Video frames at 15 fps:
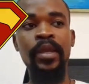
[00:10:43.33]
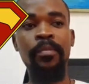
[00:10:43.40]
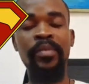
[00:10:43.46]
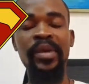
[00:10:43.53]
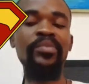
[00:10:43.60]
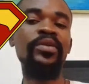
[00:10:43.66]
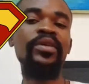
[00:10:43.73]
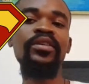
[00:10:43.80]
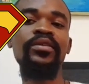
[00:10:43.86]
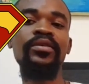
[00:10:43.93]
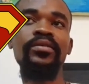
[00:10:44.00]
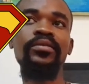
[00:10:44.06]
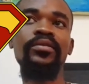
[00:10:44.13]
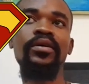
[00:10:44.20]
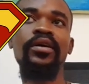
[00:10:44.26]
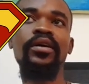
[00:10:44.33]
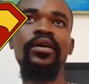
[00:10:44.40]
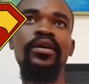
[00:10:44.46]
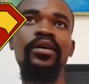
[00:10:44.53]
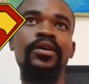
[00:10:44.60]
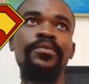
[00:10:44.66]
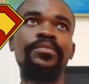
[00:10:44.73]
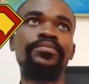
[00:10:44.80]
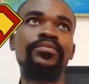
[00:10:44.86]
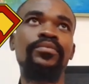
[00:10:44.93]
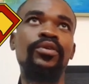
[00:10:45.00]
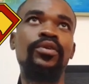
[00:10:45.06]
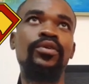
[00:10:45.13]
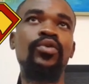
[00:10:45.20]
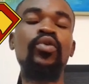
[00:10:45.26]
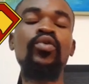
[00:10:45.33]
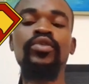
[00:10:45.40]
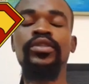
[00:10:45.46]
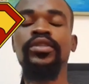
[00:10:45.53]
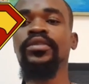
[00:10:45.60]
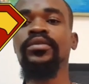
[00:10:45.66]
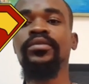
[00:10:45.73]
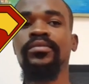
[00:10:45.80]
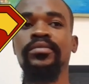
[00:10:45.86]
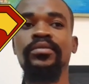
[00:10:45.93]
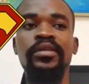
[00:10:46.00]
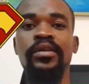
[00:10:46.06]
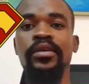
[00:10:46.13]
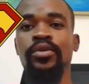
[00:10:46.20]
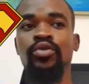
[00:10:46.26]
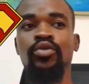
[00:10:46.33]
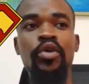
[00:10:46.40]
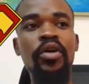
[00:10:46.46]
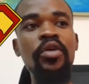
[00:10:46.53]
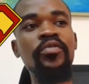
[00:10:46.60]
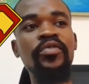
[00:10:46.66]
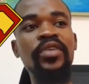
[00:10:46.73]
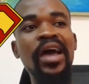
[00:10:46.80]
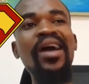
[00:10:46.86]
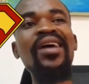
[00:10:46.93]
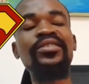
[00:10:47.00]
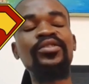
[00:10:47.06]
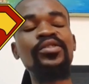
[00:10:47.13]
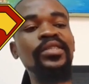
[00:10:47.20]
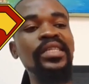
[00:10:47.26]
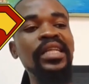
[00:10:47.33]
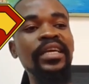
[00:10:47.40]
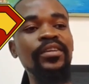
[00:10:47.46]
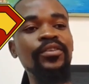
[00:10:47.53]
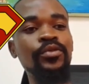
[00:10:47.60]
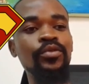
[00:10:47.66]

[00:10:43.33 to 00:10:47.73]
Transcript: baby Groot. You have characters like,